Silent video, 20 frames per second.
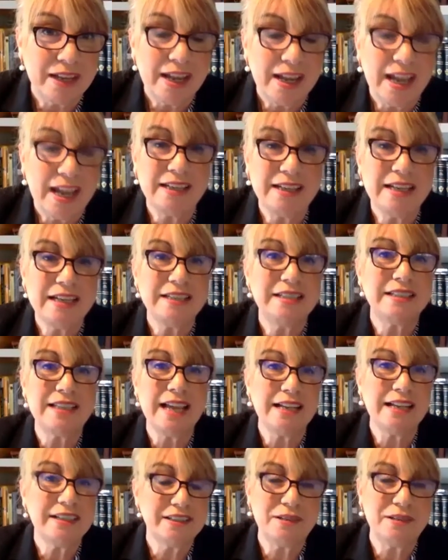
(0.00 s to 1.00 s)
And he
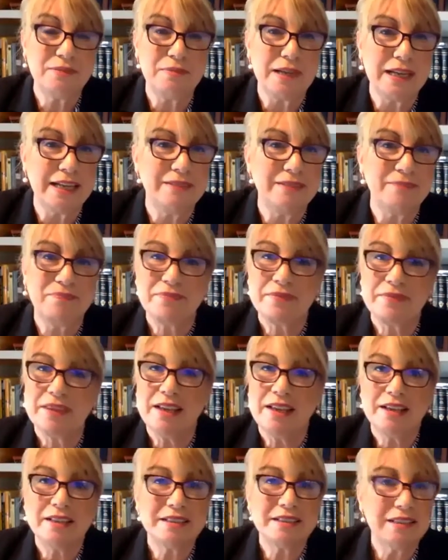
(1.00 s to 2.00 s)
said to me,
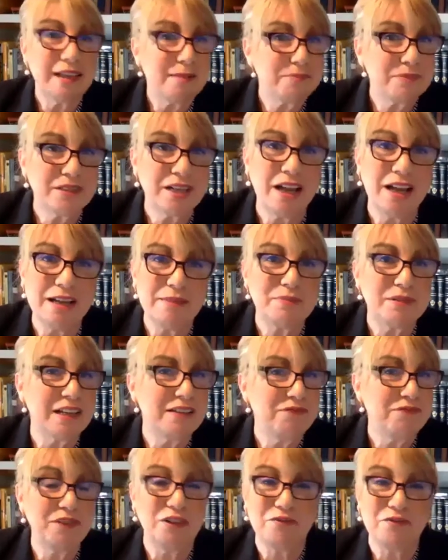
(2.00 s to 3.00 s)
"Sometimes
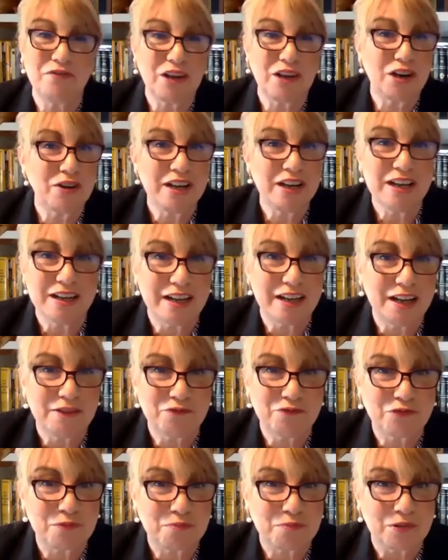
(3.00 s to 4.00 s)
I feel very
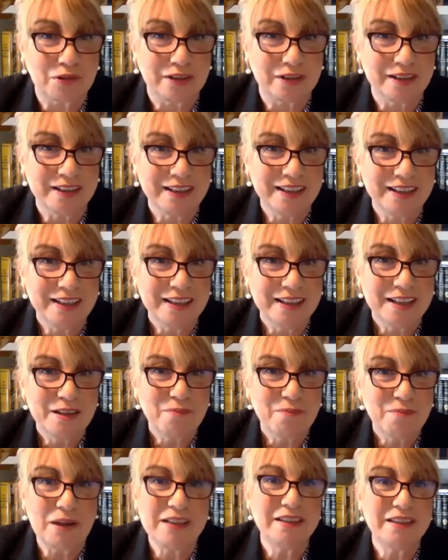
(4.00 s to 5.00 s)
uncomfortable
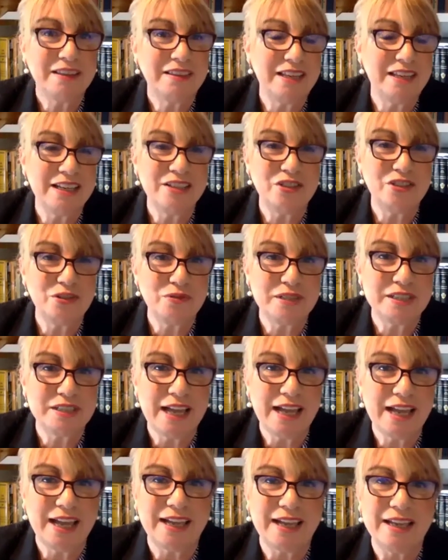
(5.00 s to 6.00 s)
by the things you
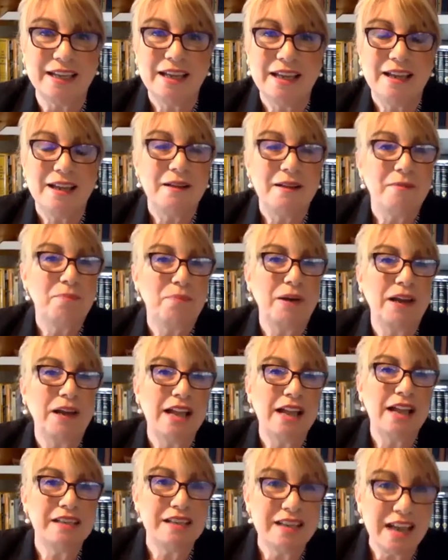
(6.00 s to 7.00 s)
say, but
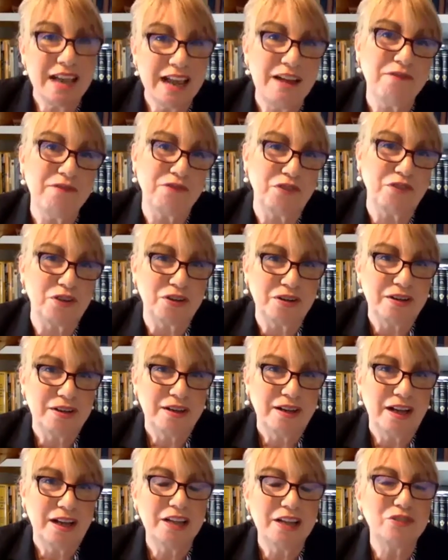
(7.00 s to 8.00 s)
I never
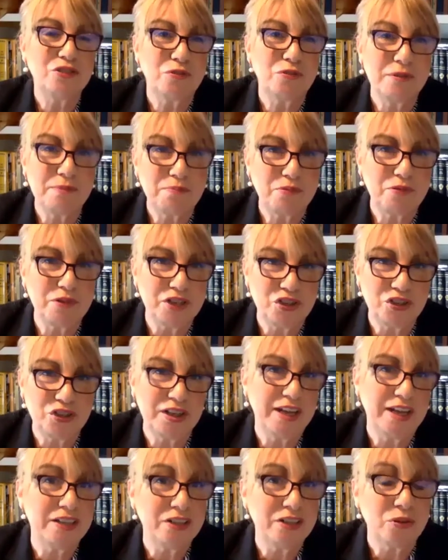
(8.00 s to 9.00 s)

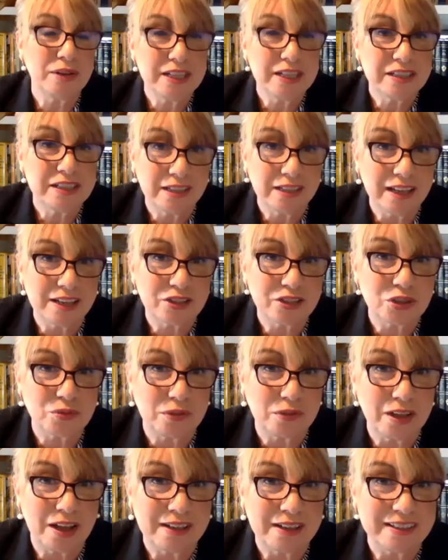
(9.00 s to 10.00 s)
underappreciate your
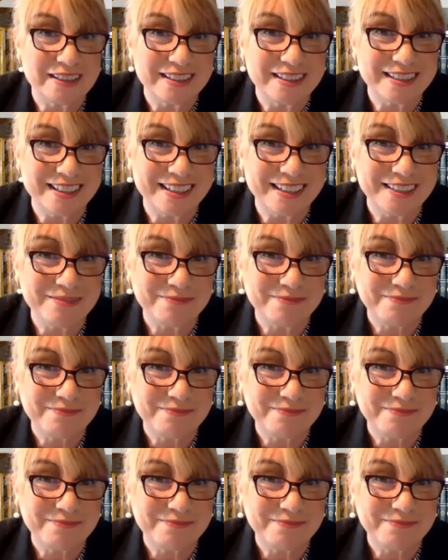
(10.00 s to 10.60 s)
intellectual honesty."